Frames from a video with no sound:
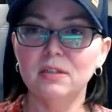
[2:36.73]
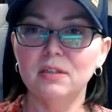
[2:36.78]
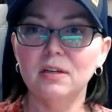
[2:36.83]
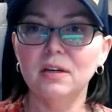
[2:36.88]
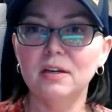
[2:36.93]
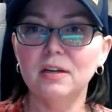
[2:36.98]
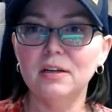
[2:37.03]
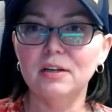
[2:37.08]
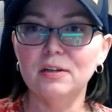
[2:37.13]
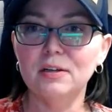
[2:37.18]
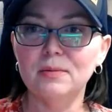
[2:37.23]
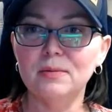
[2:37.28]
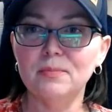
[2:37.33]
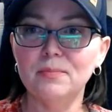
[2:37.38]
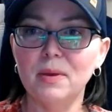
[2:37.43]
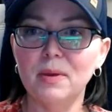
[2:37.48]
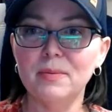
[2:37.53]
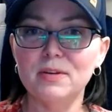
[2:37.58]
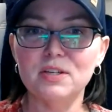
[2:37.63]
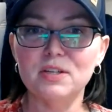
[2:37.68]

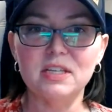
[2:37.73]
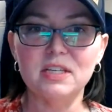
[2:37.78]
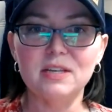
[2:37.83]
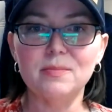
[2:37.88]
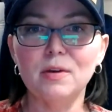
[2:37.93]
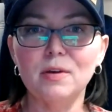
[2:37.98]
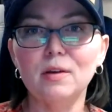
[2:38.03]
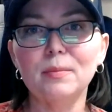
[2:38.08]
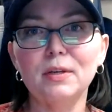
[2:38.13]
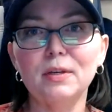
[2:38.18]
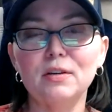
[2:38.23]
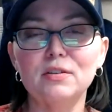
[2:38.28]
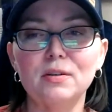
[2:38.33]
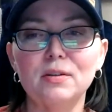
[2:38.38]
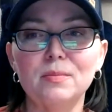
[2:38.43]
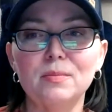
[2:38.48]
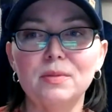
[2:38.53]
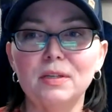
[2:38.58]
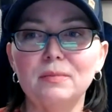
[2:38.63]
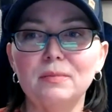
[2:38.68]
Maybe just email me or
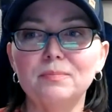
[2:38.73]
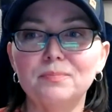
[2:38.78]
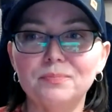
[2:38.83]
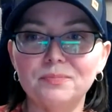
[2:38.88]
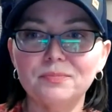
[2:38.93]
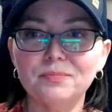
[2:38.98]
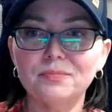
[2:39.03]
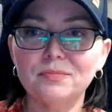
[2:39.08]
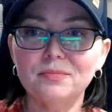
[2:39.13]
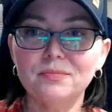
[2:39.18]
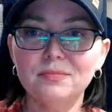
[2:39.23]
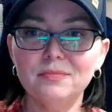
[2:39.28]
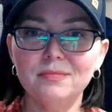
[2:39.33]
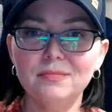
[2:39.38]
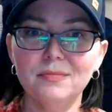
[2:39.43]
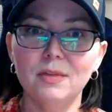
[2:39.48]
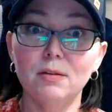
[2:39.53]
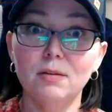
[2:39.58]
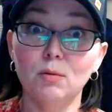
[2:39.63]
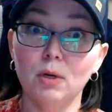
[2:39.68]
something.
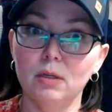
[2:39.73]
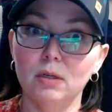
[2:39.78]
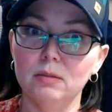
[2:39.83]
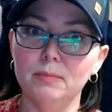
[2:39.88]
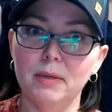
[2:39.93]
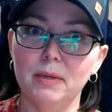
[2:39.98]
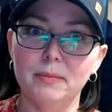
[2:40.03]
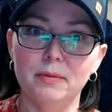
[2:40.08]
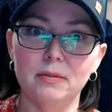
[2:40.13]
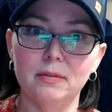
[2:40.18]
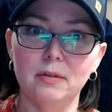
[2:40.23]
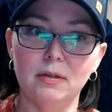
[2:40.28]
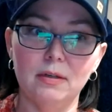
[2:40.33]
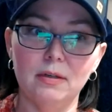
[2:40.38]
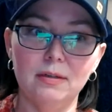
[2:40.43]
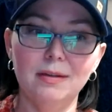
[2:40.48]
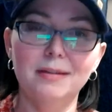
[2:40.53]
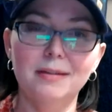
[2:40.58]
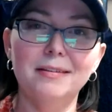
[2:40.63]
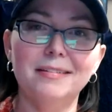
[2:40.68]
Well, maybe
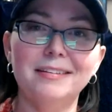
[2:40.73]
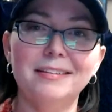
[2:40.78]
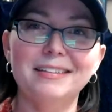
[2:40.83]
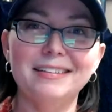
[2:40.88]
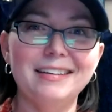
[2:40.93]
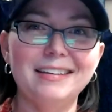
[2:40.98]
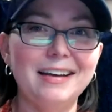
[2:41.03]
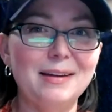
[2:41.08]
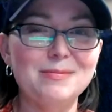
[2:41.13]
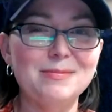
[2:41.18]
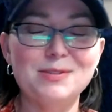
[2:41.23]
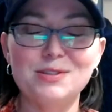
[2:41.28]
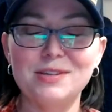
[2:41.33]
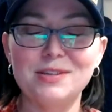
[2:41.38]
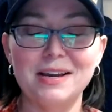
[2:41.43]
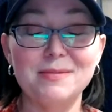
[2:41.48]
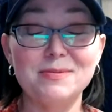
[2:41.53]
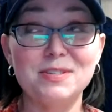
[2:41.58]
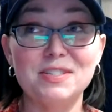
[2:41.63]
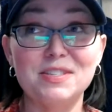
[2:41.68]
not. I
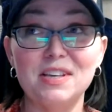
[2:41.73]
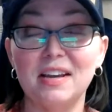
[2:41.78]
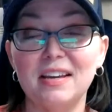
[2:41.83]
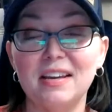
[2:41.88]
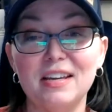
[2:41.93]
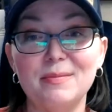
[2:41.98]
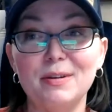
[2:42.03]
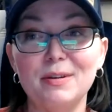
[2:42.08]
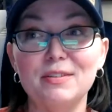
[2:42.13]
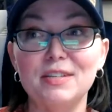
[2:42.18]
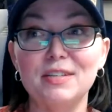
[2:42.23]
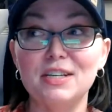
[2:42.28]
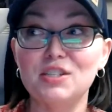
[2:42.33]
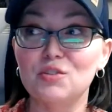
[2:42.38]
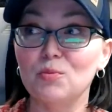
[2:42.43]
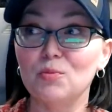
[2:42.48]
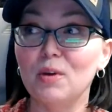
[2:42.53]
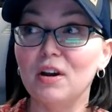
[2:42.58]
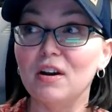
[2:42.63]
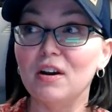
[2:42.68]
suck at emails. I
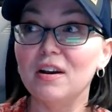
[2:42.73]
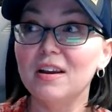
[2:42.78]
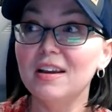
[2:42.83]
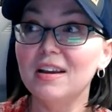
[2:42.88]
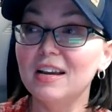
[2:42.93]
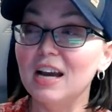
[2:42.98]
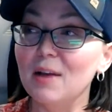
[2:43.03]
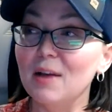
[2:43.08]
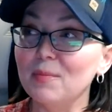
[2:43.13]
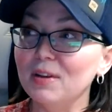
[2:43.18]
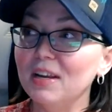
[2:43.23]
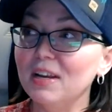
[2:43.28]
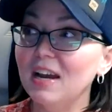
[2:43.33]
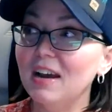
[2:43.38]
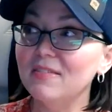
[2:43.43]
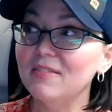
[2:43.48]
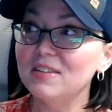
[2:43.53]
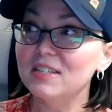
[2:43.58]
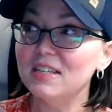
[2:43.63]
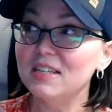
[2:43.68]
swear. I'm going to
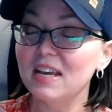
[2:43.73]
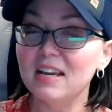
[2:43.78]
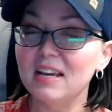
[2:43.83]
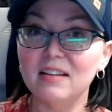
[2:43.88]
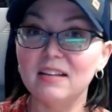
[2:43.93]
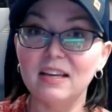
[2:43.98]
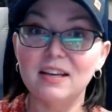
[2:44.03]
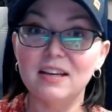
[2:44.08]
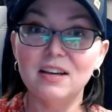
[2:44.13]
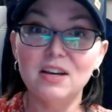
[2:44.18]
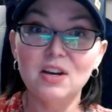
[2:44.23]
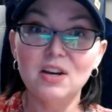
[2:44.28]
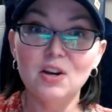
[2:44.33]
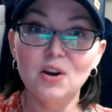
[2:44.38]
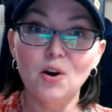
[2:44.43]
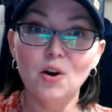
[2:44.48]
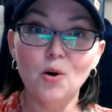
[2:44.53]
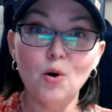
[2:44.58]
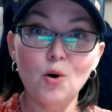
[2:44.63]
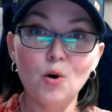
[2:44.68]
have to take like
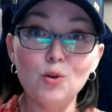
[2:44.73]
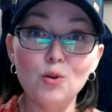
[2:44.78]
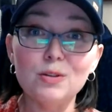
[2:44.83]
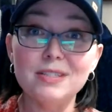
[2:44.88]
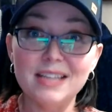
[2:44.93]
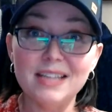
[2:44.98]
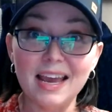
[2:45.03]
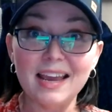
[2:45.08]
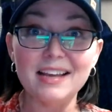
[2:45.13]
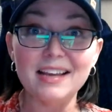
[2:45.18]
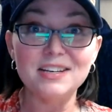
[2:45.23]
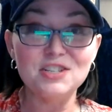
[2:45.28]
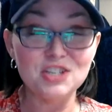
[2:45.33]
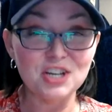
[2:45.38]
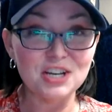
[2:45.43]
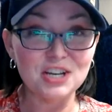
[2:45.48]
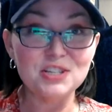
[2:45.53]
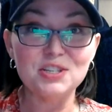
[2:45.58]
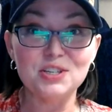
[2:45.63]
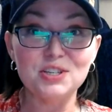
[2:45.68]
a whole day
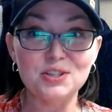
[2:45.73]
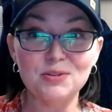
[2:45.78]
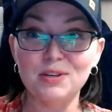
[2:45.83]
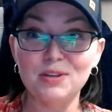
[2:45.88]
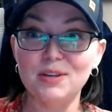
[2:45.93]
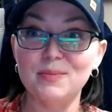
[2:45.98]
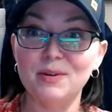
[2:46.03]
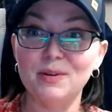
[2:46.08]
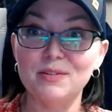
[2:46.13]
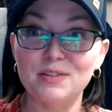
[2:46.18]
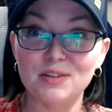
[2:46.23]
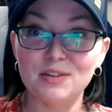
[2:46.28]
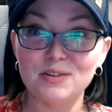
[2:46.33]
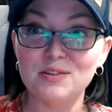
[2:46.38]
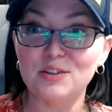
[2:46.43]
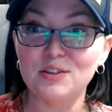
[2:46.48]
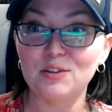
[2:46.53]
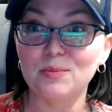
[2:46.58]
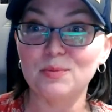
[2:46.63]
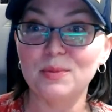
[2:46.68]
just to do emails here
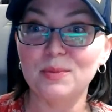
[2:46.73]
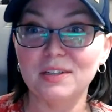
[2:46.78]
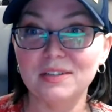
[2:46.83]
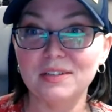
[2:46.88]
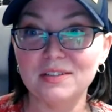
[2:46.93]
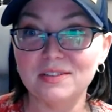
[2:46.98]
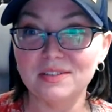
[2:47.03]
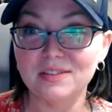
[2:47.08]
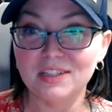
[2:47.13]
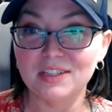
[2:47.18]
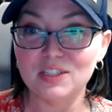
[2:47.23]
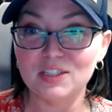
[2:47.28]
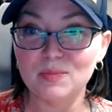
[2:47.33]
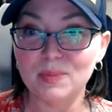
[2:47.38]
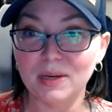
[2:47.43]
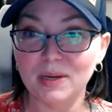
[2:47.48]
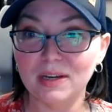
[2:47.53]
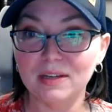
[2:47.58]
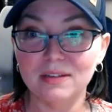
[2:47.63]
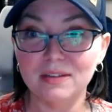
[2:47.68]
soon, because it's
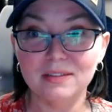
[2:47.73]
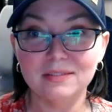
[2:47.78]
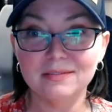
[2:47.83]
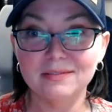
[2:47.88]
bad.